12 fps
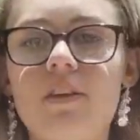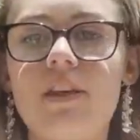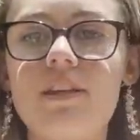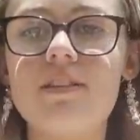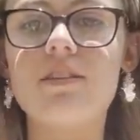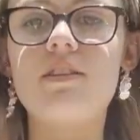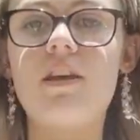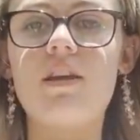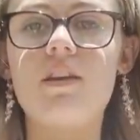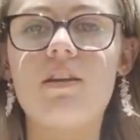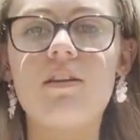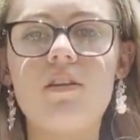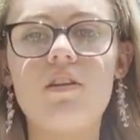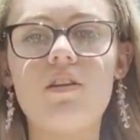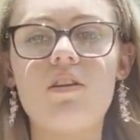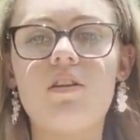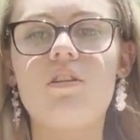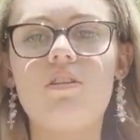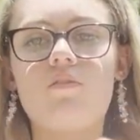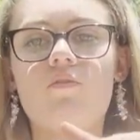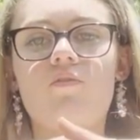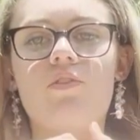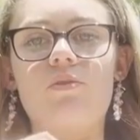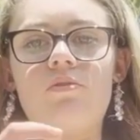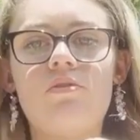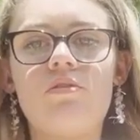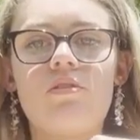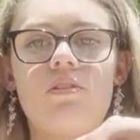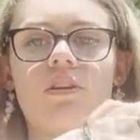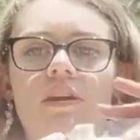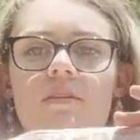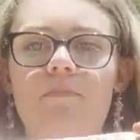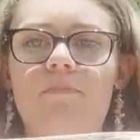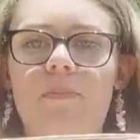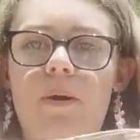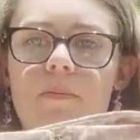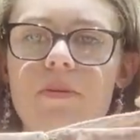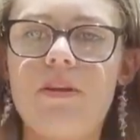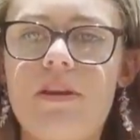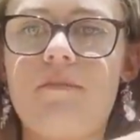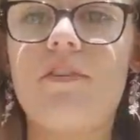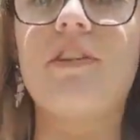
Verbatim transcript: It's like ruched at the bum and everything.